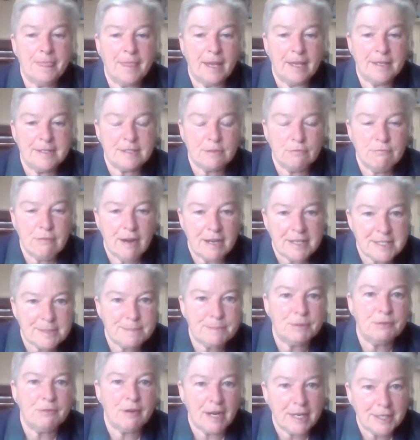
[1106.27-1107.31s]
There's a
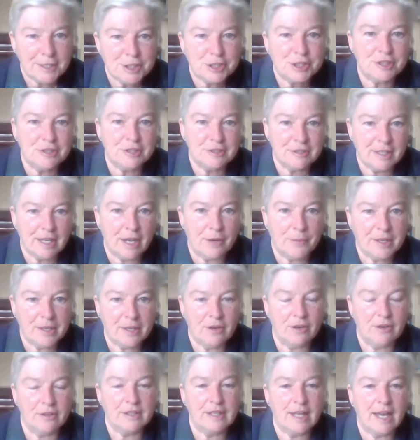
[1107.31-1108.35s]
respiration going
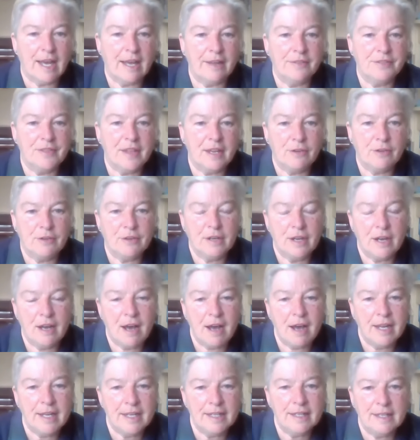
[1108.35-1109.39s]
on, and there are
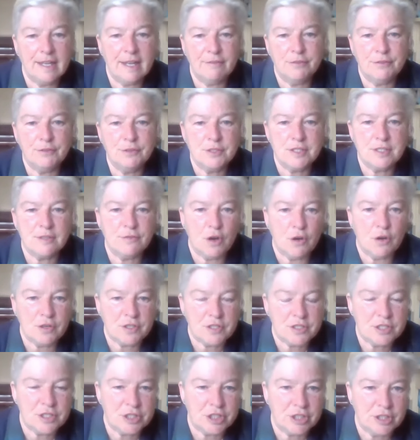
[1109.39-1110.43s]
higher levels of
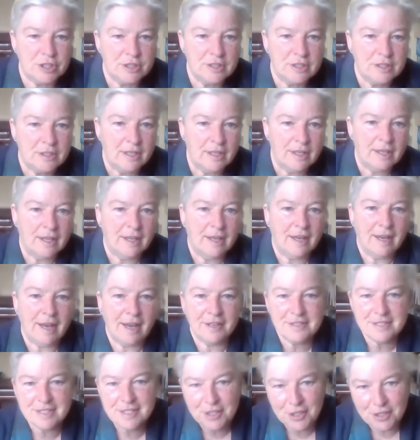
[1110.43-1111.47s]
oxygen
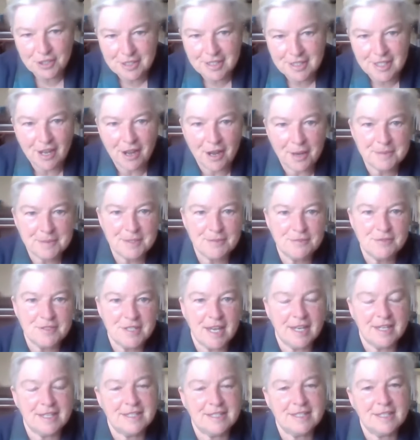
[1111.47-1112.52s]
at certain times of day.